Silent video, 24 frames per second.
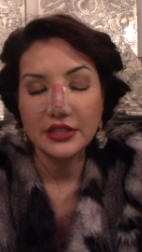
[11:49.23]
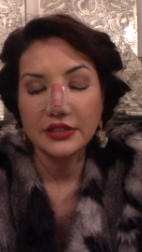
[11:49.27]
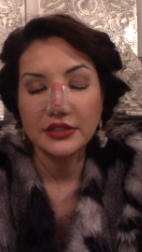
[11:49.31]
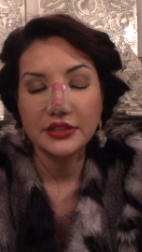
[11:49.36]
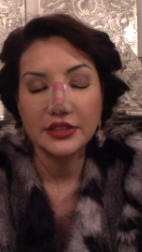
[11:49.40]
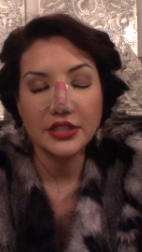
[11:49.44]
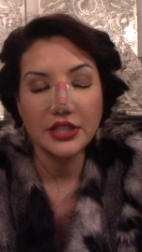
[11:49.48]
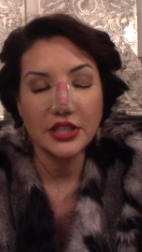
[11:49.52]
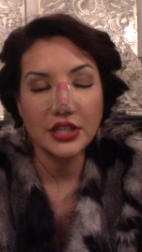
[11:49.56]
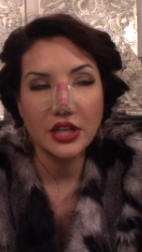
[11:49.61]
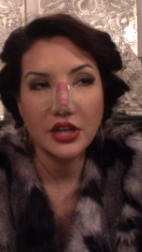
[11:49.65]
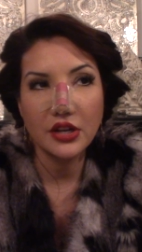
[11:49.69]

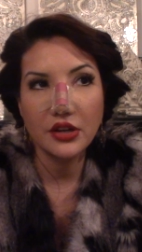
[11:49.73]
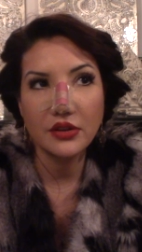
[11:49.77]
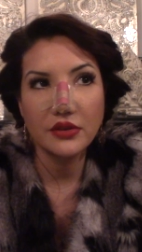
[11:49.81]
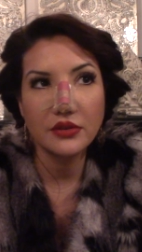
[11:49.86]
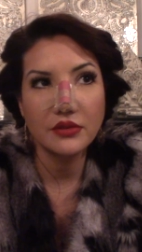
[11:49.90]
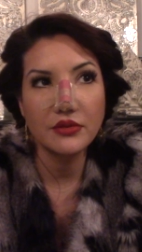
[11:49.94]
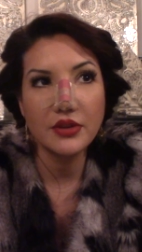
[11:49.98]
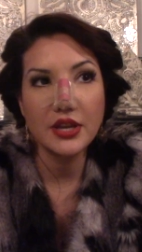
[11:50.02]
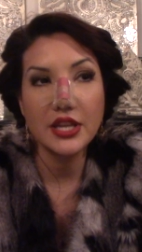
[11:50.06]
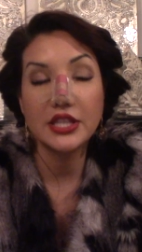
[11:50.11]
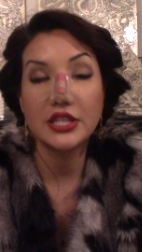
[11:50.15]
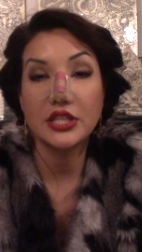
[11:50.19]
You
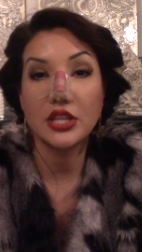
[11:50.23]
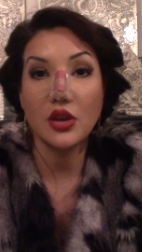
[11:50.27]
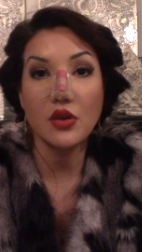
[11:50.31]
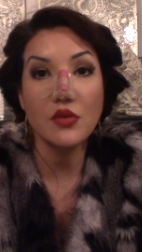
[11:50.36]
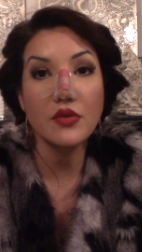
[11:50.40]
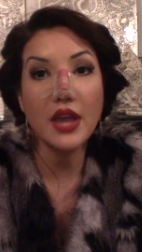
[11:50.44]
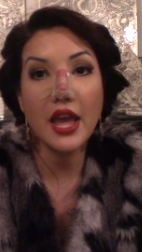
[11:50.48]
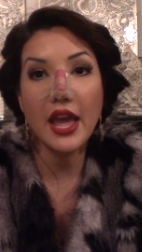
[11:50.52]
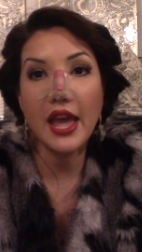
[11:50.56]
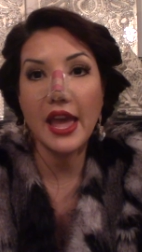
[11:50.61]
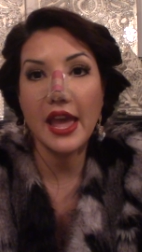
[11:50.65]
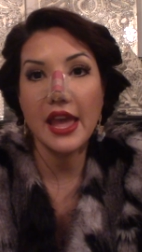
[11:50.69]
know, it's
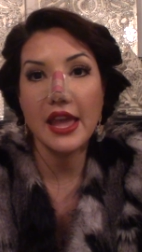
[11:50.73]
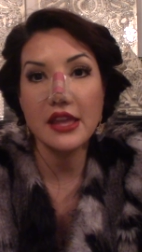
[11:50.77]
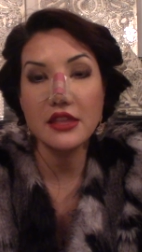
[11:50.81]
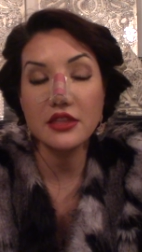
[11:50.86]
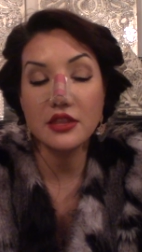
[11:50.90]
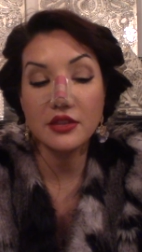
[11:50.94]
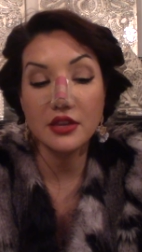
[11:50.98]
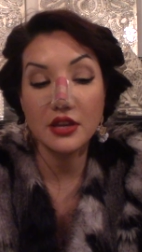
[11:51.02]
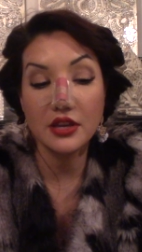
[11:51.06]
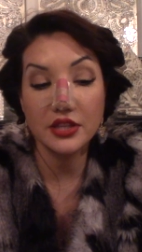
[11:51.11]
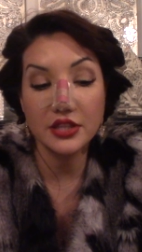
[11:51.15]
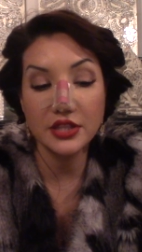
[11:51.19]
okay.
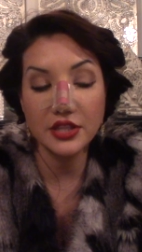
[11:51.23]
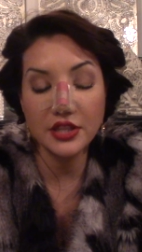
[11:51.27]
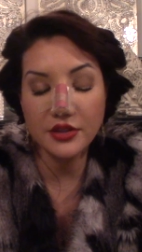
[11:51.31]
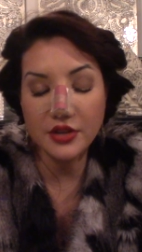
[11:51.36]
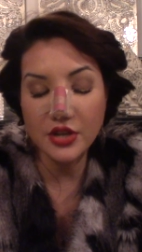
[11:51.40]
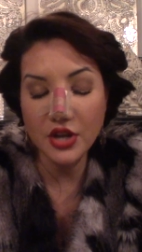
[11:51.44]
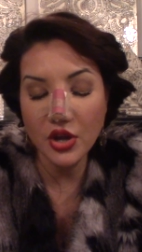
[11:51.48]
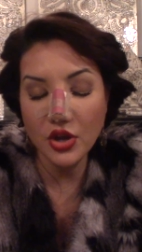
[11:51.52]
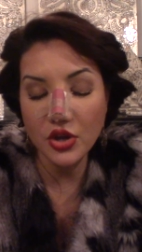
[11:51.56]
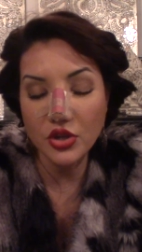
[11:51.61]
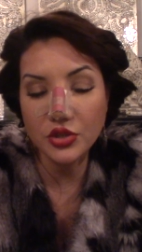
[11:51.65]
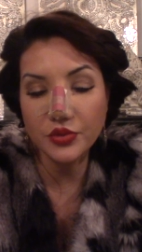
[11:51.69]
The
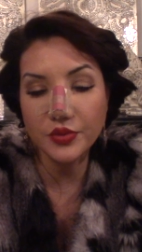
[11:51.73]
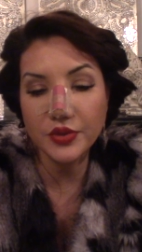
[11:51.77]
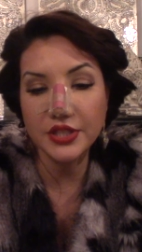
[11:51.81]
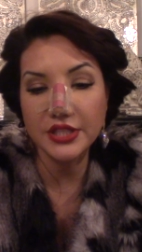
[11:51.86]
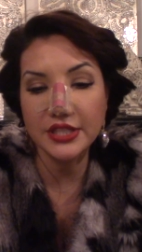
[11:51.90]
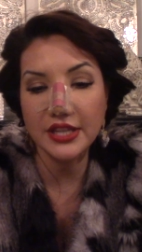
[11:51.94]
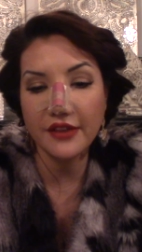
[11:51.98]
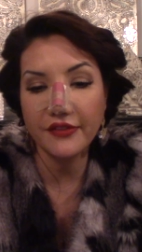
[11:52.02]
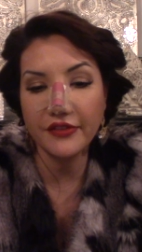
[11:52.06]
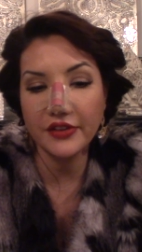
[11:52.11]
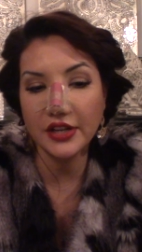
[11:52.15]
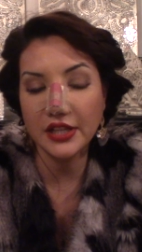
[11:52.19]
nose was
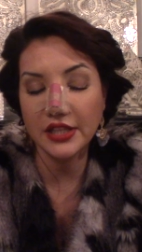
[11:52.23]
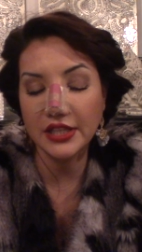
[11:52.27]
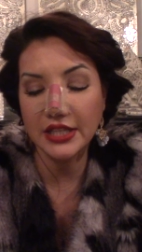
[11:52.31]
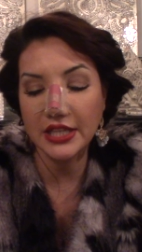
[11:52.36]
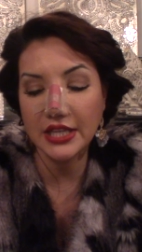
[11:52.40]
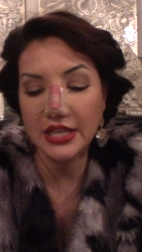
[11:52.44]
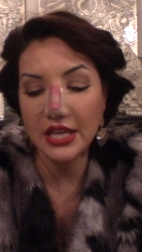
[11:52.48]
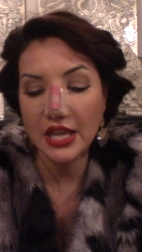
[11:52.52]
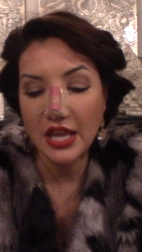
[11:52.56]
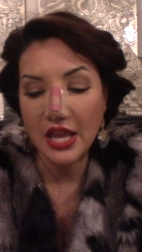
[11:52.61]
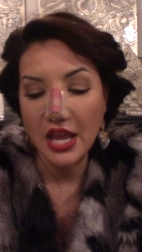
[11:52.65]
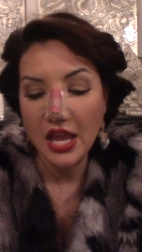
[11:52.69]

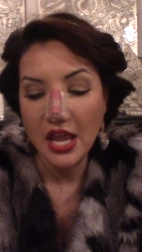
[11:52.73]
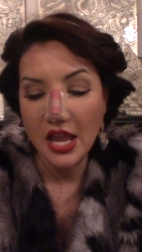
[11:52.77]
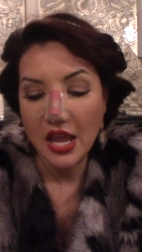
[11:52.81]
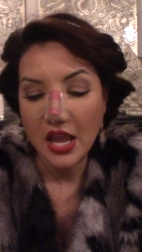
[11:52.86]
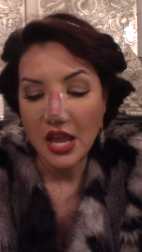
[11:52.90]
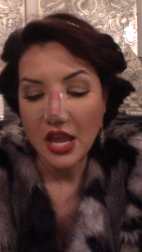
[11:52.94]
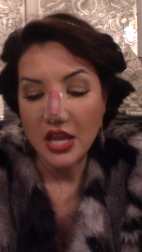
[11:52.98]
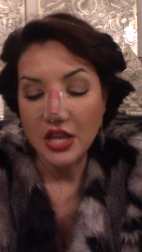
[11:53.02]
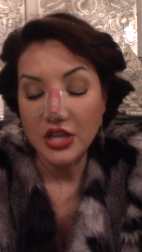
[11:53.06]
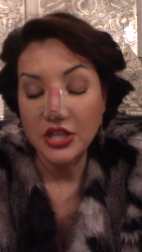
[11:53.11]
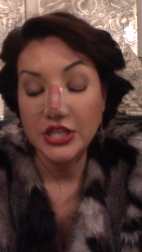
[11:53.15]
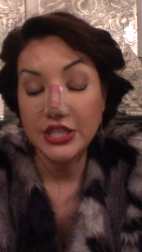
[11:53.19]
definitely
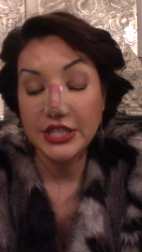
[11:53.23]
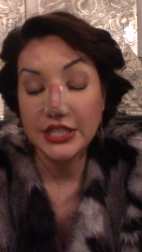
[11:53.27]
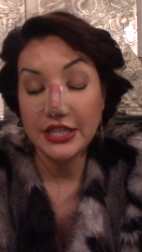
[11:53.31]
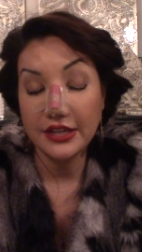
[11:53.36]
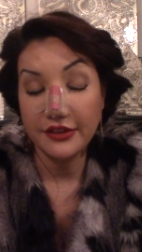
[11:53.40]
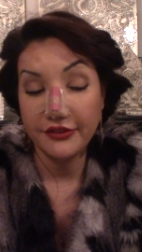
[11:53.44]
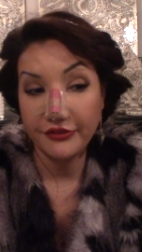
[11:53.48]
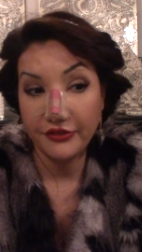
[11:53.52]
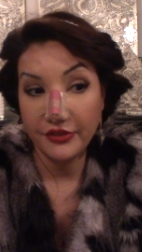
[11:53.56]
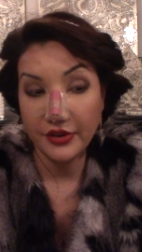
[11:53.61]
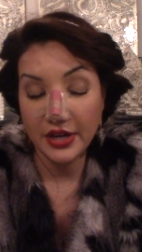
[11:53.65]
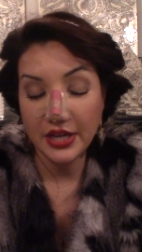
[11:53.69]

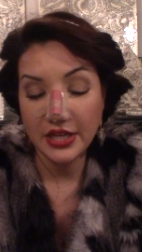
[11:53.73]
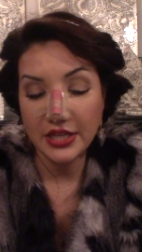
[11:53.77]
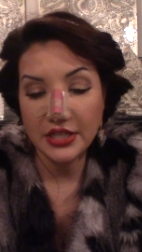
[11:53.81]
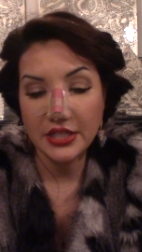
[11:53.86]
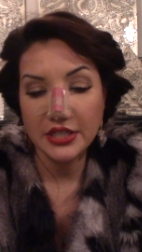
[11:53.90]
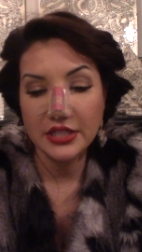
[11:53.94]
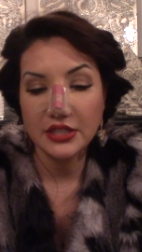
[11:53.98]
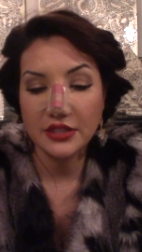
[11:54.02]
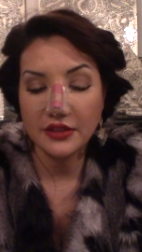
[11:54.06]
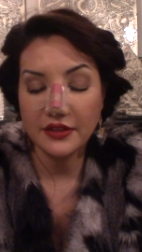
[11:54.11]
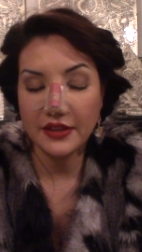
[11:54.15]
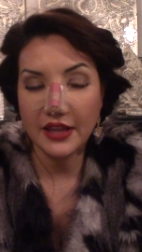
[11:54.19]

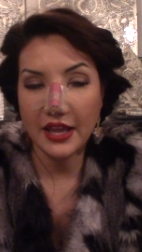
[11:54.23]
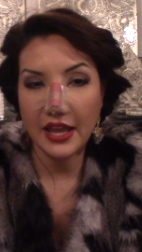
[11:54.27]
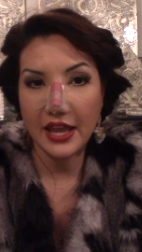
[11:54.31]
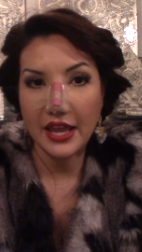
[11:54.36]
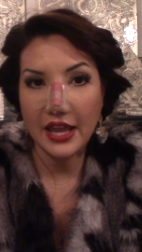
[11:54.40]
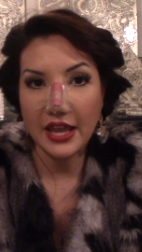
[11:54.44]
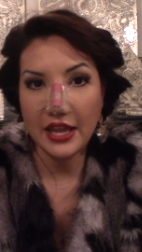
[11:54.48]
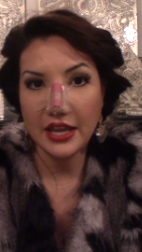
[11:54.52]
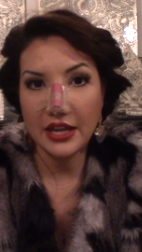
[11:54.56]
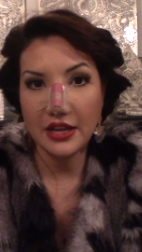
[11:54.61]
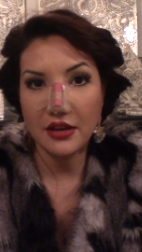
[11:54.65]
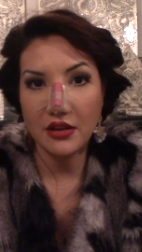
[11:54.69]
different
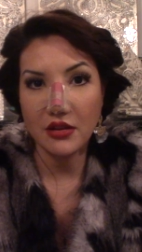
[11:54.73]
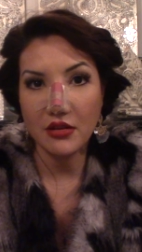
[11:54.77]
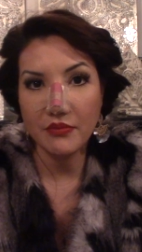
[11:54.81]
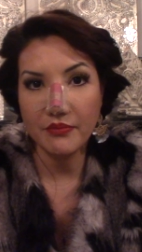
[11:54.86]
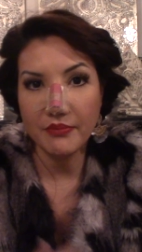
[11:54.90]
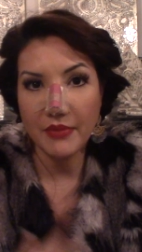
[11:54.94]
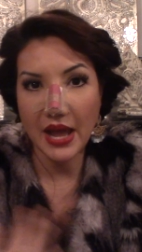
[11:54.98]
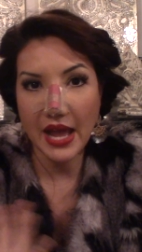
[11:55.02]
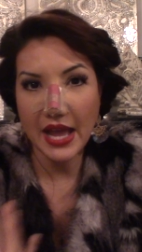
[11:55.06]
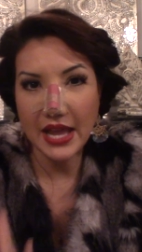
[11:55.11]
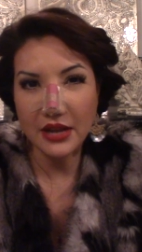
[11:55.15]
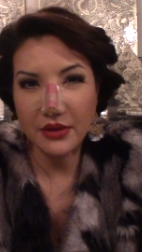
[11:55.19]
than
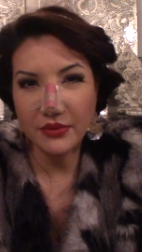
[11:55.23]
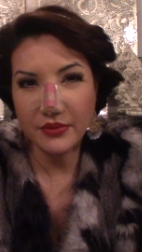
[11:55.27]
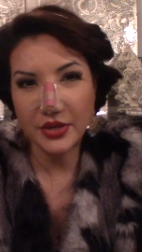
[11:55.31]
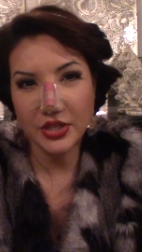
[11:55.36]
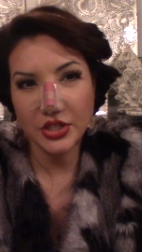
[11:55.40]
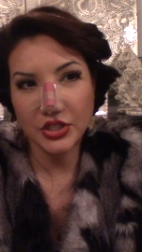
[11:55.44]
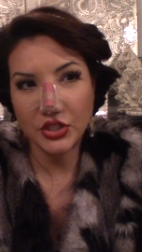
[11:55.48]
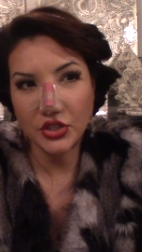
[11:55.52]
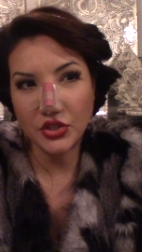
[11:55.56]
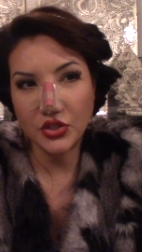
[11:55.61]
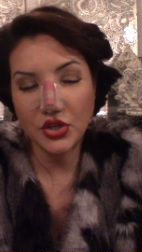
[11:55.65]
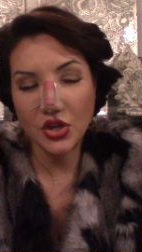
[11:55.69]
my
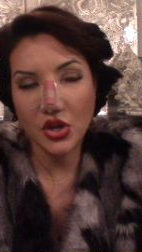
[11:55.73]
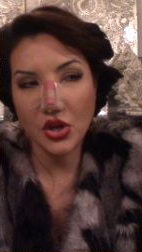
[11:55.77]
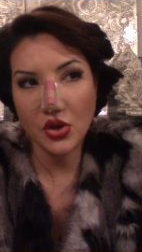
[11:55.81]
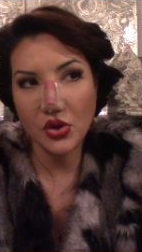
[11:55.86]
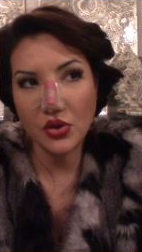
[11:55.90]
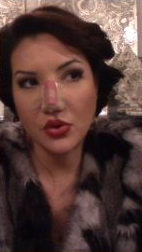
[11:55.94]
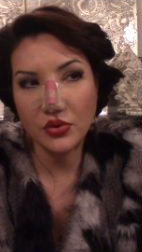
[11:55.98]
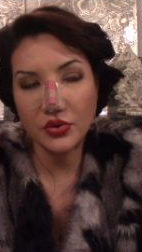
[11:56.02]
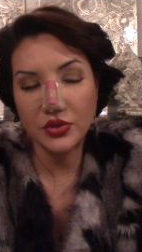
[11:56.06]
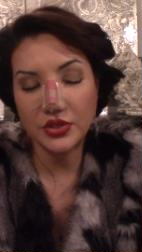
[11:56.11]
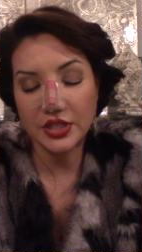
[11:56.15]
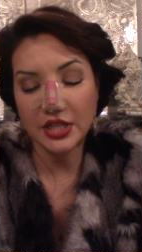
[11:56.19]
original
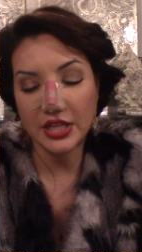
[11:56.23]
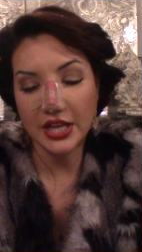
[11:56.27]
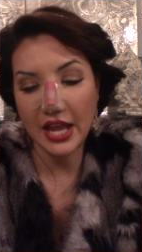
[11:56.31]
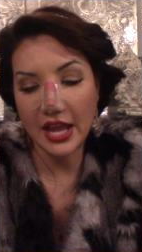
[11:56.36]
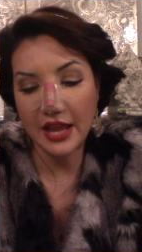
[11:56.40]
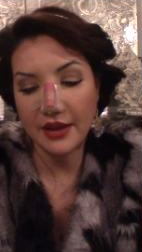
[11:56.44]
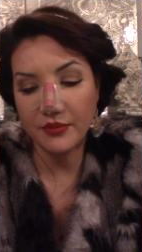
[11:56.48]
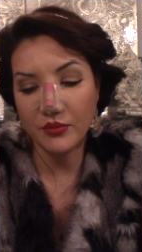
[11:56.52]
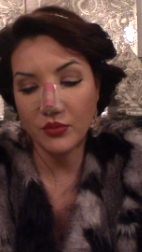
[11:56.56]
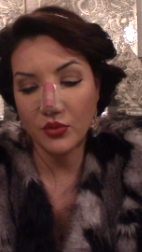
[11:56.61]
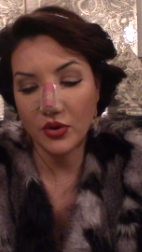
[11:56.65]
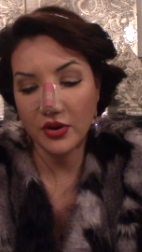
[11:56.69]
nose. It
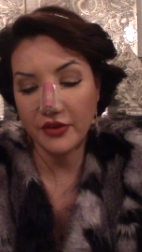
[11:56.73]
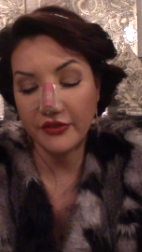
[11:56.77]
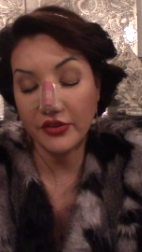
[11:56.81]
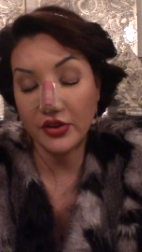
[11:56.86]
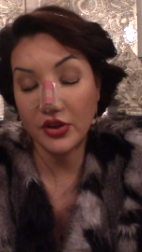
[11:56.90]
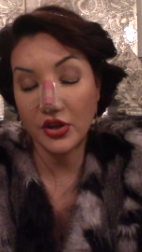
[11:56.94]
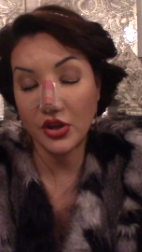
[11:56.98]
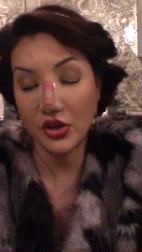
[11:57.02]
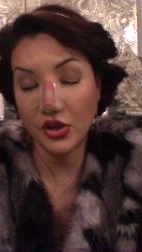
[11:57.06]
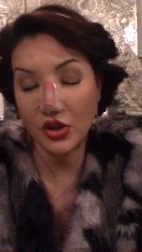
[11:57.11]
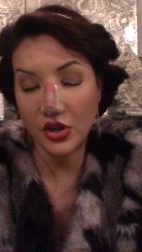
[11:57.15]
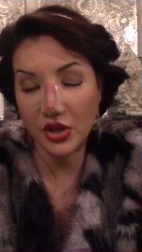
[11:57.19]
had more of a
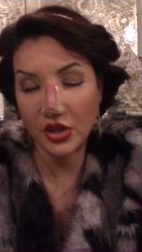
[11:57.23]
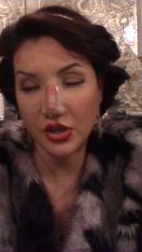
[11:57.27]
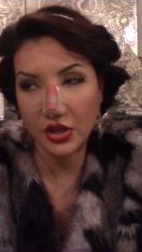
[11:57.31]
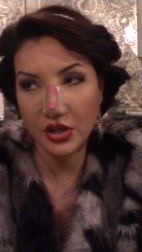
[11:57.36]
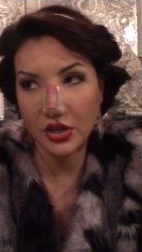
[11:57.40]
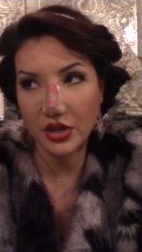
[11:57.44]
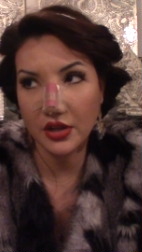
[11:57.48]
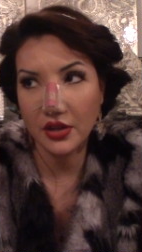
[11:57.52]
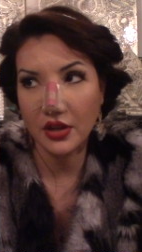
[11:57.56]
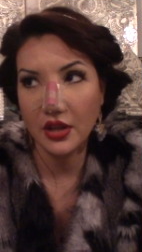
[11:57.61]
hook,